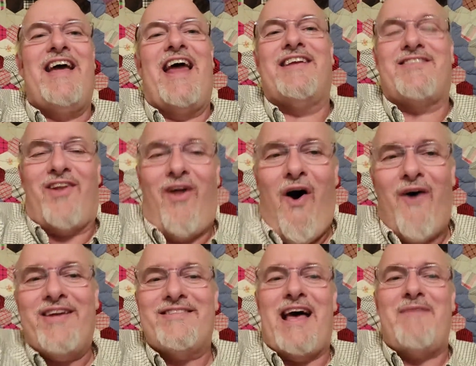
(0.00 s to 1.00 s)
And as
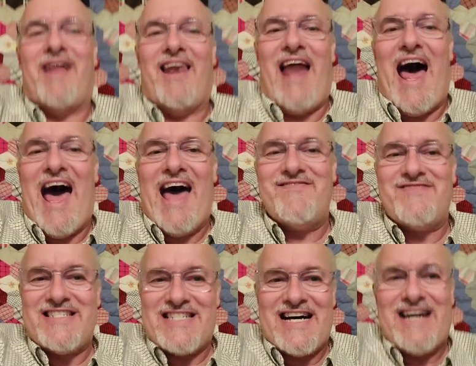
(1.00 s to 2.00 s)
long as I'm alive,
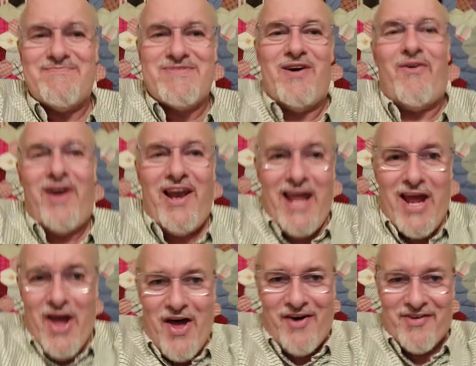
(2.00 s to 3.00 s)
I'm going to
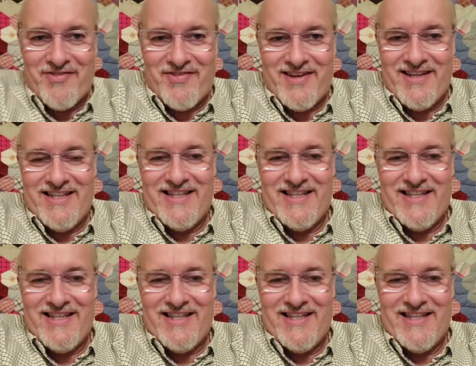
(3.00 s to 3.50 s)
live.